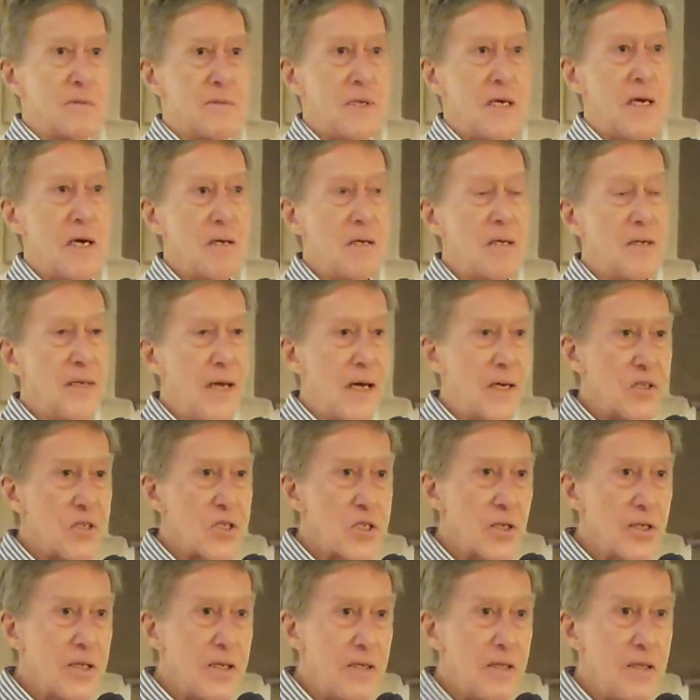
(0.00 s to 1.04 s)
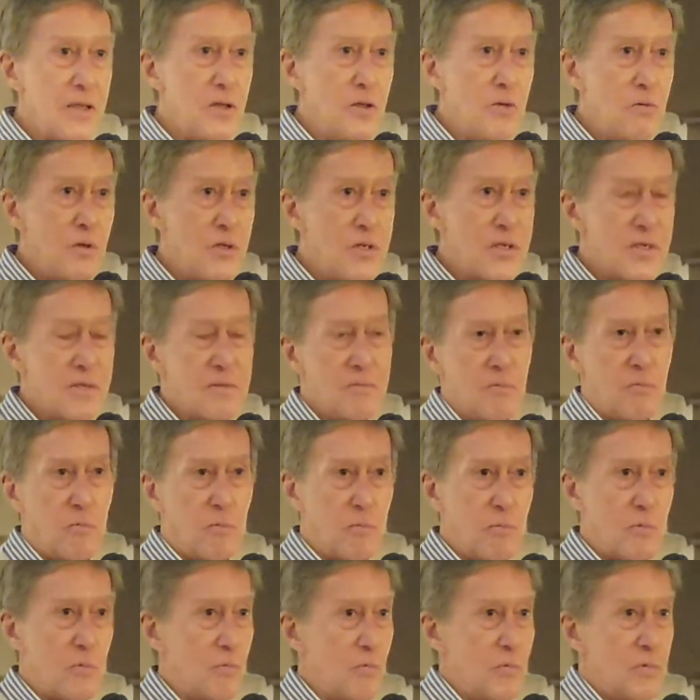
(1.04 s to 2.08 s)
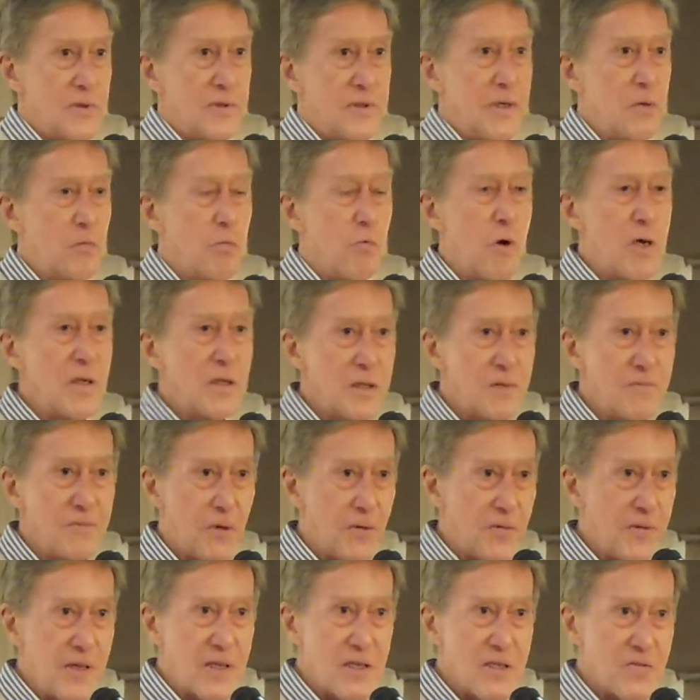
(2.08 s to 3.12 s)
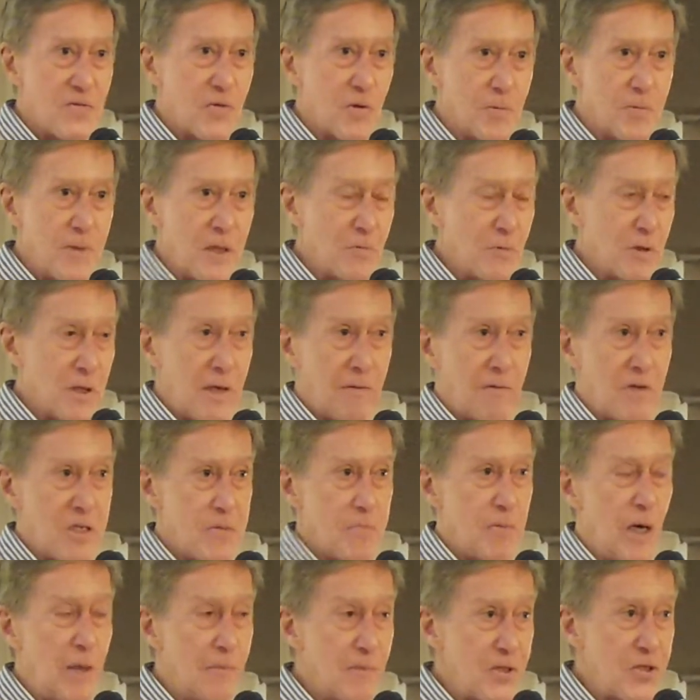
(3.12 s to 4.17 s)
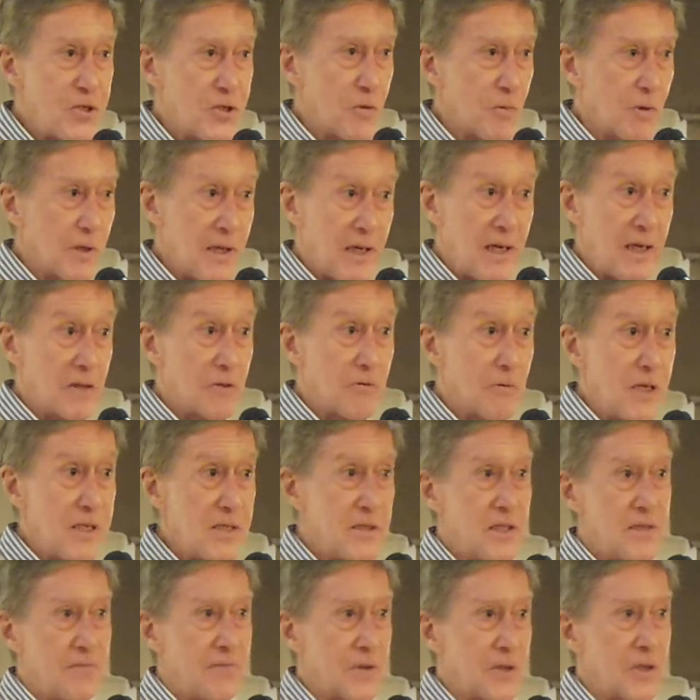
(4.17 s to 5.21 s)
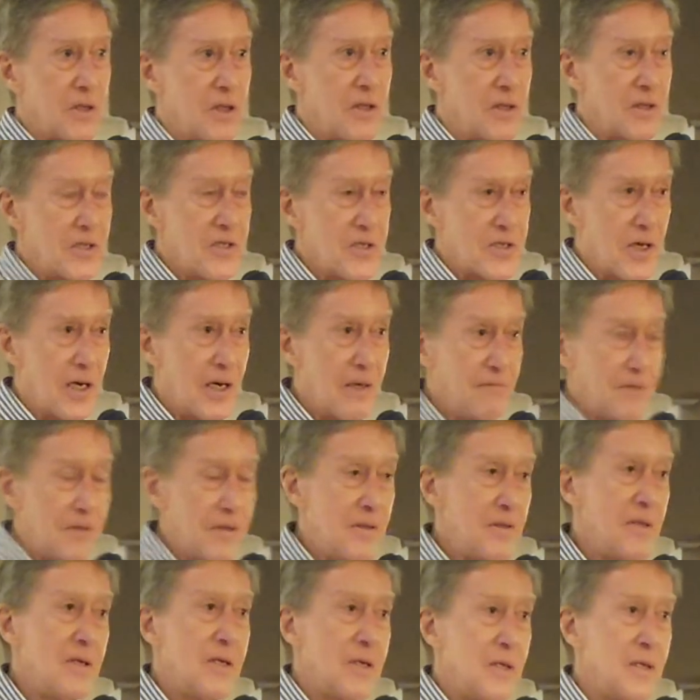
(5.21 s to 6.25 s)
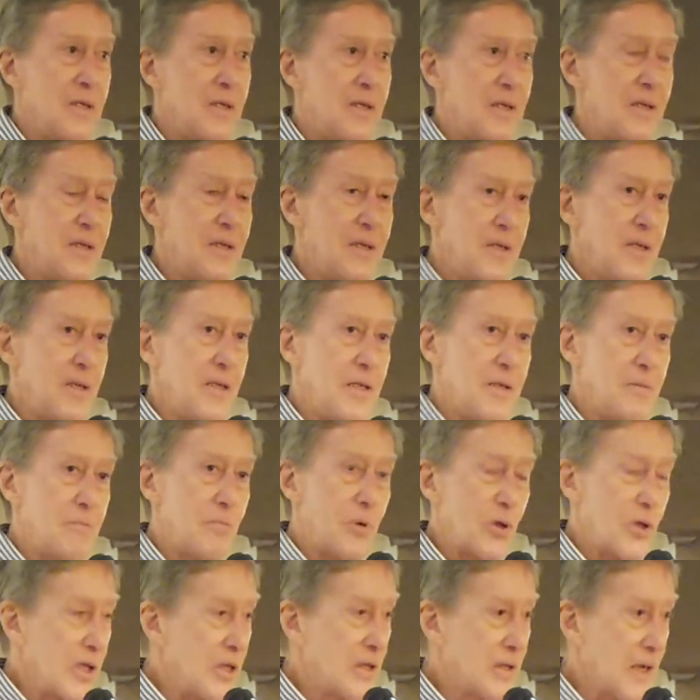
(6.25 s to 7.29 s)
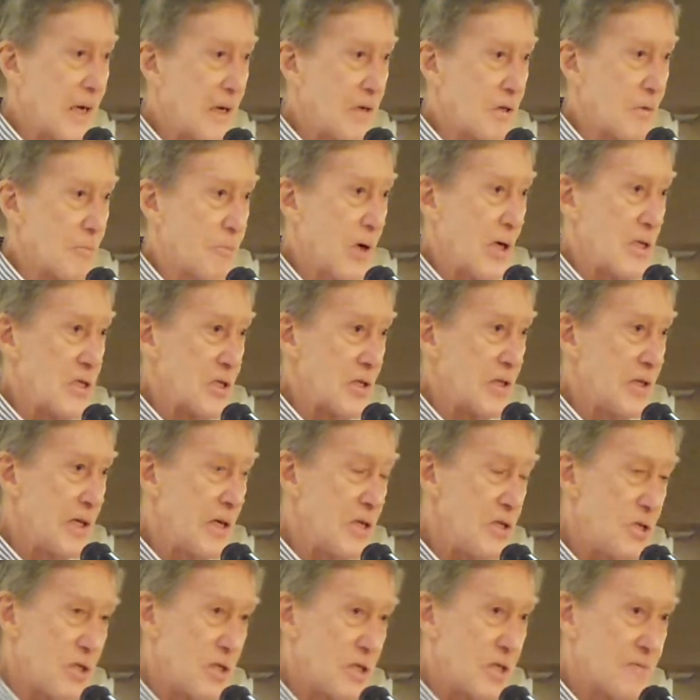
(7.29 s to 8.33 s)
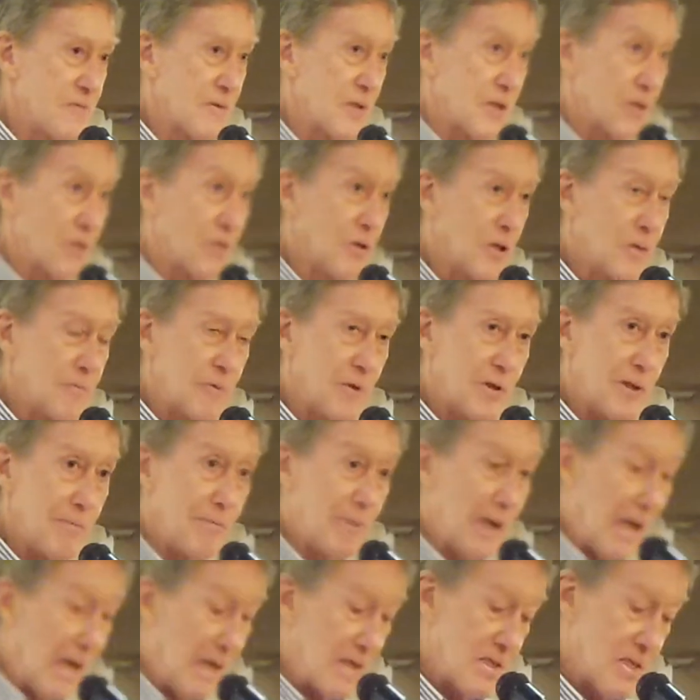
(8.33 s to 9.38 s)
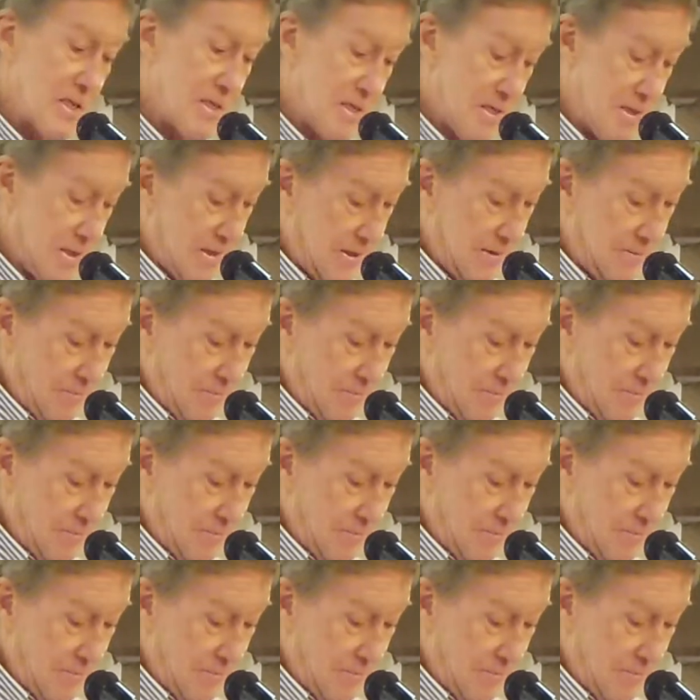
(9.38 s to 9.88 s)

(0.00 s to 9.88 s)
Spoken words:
Helen Exley, who did wonderful things for me when I was publisher, when I had great difficulties often in putting together presentations for the corporate bosses.